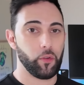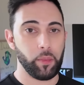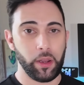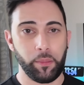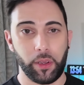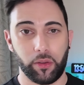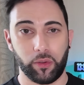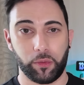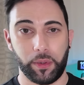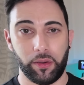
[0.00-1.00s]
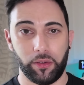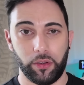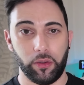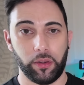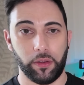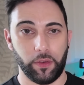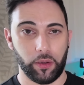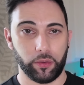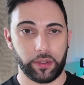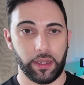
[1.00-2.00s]
from my own personal experience using the
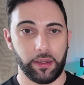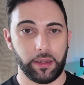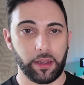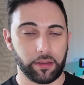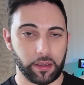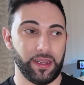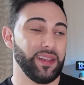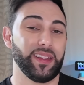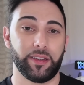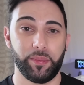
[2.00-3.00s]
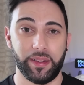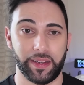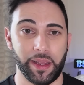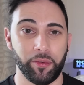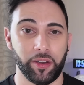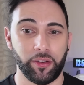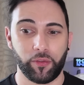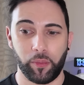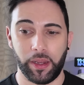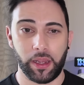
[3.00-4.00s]
Vernal standing desk, it's actually been a game changer
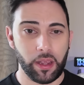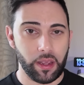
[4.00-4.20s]
for me.